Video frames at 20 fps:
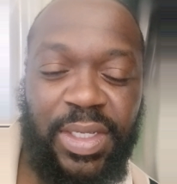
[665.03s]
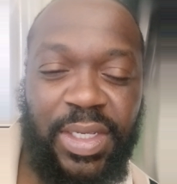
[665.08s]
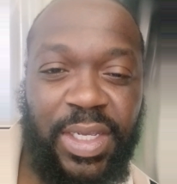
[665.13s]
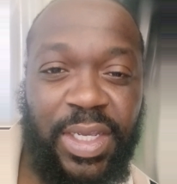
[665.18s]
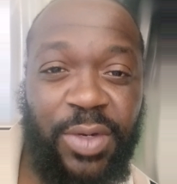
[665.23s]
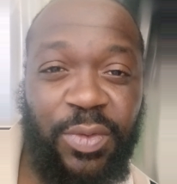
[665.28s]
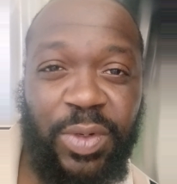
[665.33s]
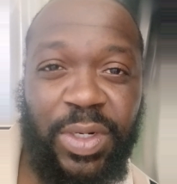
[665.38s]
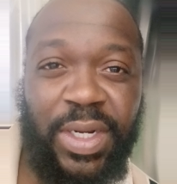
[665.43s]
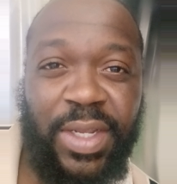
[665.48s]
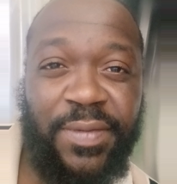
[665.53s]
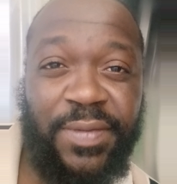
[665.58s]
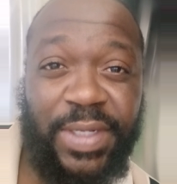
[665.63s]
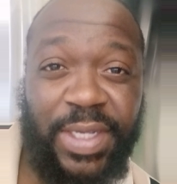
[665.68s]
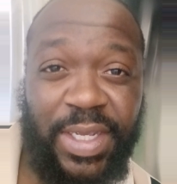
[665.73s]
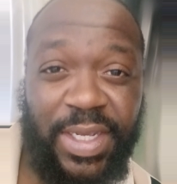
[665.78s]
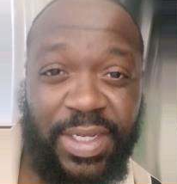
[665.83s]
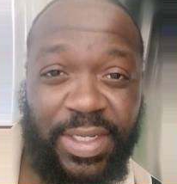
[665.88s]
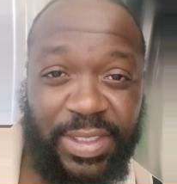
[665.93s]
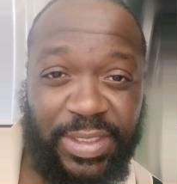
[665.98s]
and whatever
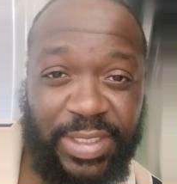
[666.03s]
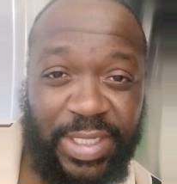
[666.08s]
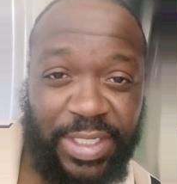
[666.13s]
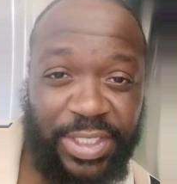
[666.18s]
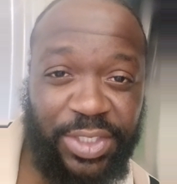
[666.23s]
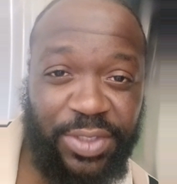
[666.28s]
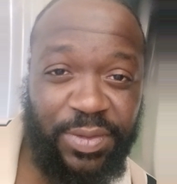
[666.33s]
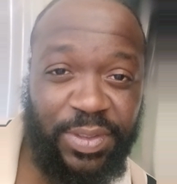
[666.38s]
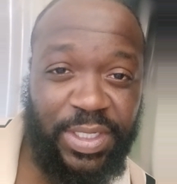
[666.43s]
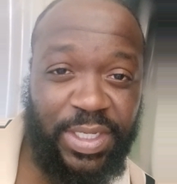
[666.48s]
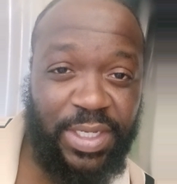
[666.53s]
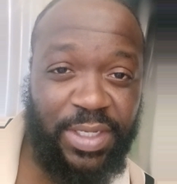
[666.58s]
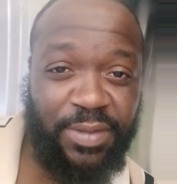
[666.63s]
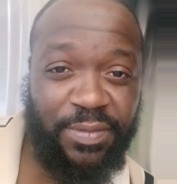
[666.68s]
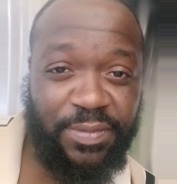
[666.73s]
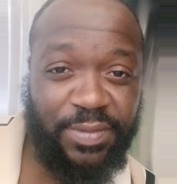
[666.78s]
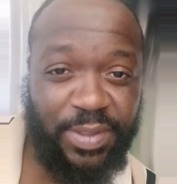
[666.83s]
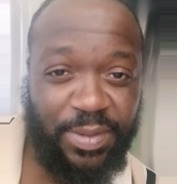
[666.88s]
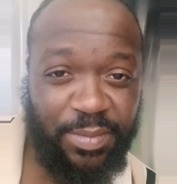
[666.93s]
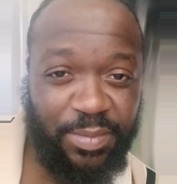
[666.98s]
else that you need
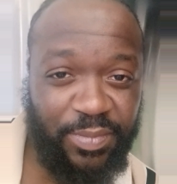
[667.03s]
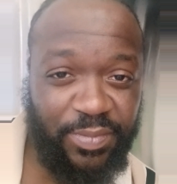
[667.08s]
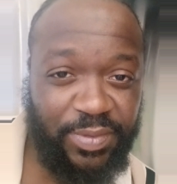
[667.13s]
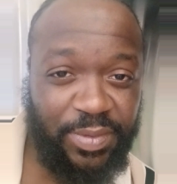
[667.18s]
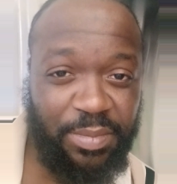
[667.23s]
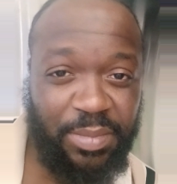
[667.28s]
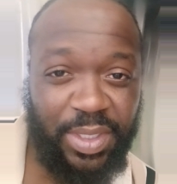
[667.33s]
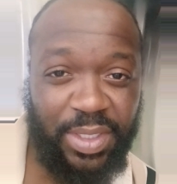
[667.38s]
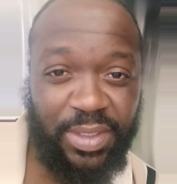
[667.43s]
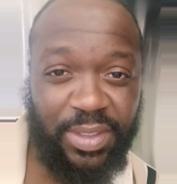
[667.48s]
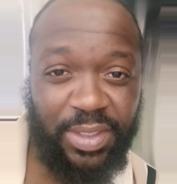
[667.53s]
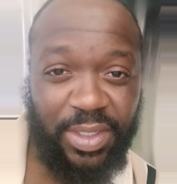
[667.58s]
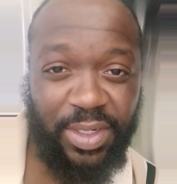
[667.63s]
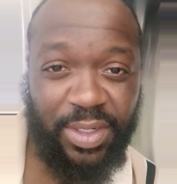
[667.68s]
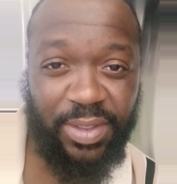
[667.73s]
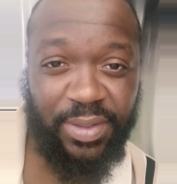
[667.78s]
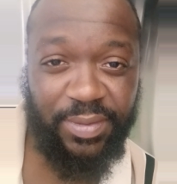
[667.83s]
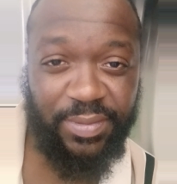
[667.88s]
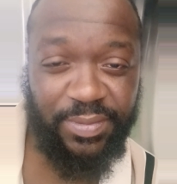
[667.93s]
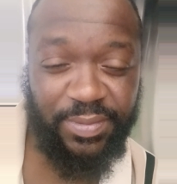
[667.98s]
from, from Mother
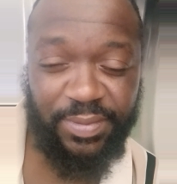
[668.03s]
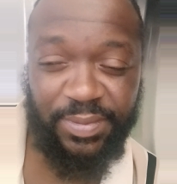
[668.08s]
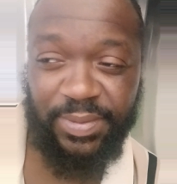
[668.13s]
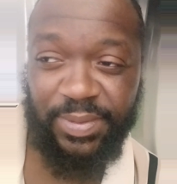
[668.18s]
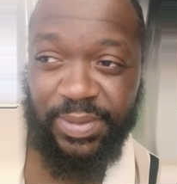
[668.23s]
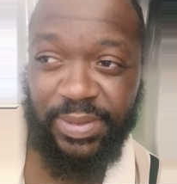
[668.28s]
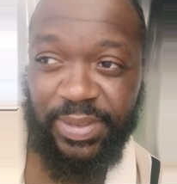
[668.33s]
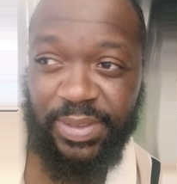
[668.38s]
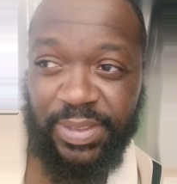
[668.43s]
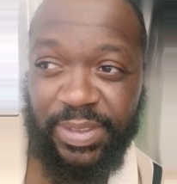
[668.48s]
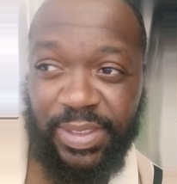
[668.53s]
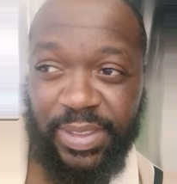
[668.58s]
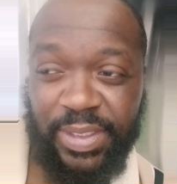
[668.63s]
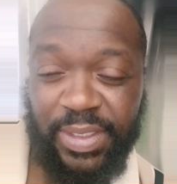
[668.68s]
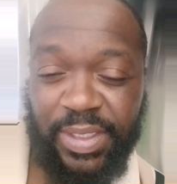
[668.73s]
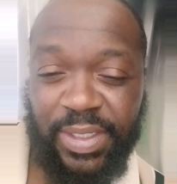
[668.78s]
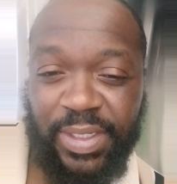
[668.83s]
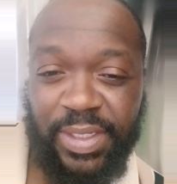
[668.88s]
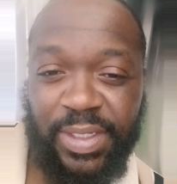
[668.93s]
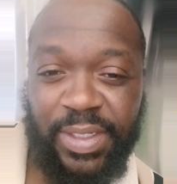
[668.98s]
Earth.
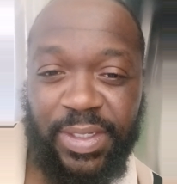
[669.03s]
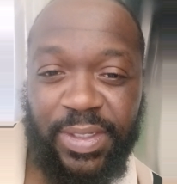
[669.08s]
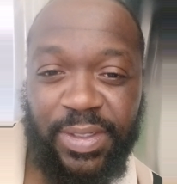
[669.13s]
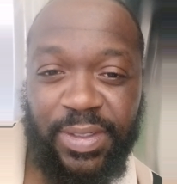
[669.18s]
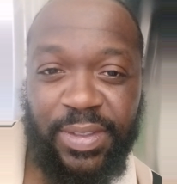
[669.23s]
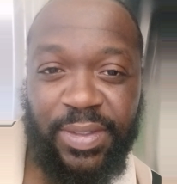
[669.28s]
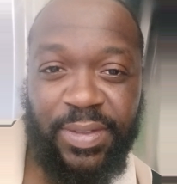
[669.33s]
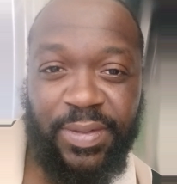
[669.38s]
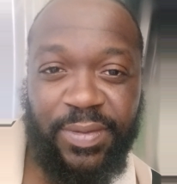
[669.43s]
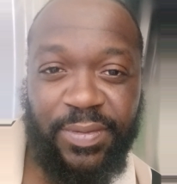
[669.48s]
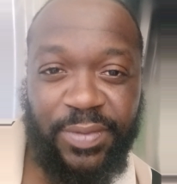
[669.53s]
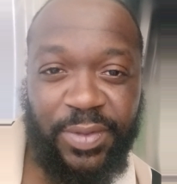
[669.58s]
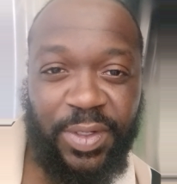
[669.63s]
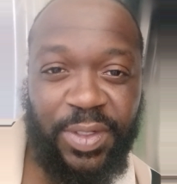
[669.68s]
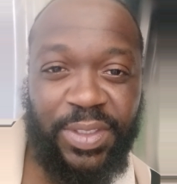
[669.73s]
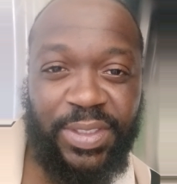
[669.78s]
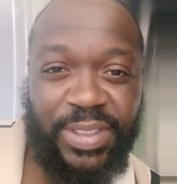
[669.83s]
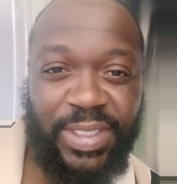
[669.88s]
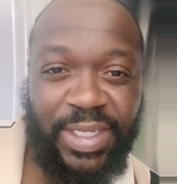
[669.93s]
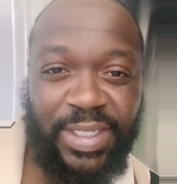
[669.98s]

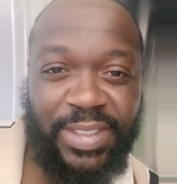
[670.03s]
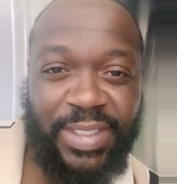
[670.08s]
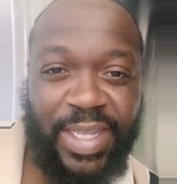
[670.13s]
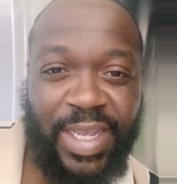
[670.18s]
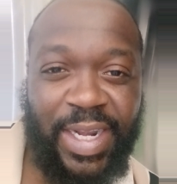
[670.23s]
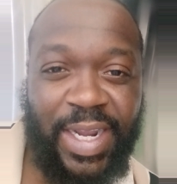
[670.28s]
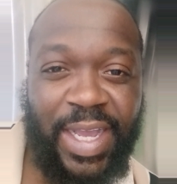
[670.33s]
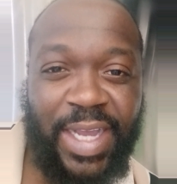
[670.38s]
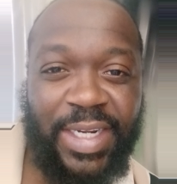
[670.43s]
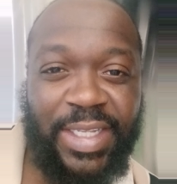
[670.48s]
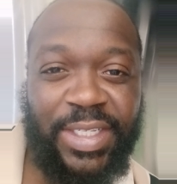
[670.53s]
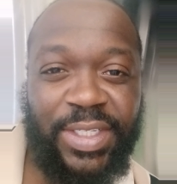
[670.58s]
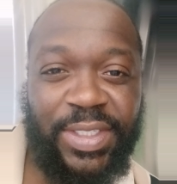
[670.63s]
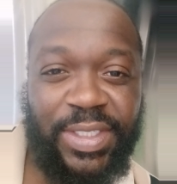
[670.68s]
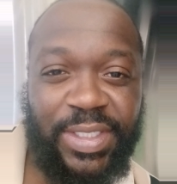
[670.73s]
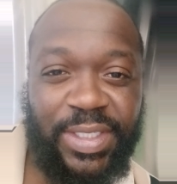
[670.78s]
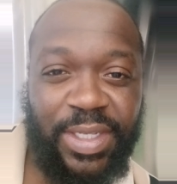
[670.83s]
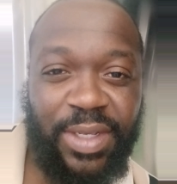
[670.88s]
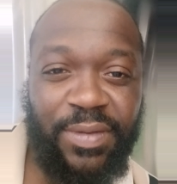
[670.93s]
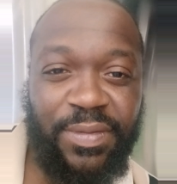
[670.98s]
First, dig that out of
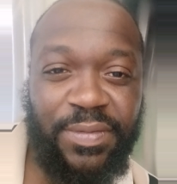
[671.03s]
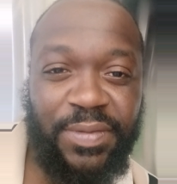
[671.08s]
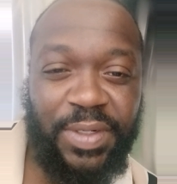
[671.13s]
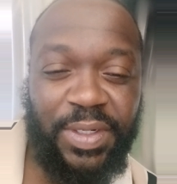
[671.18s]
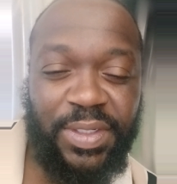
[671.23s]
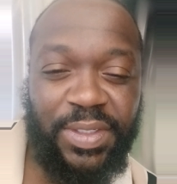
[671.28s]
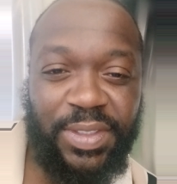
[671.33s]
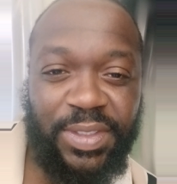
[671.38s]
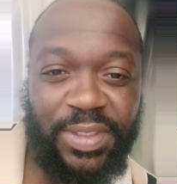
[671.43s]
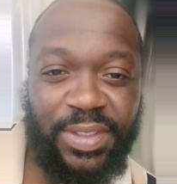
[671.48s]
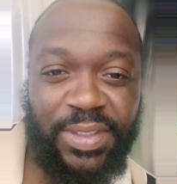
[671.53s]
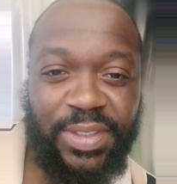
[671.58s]
yourself first.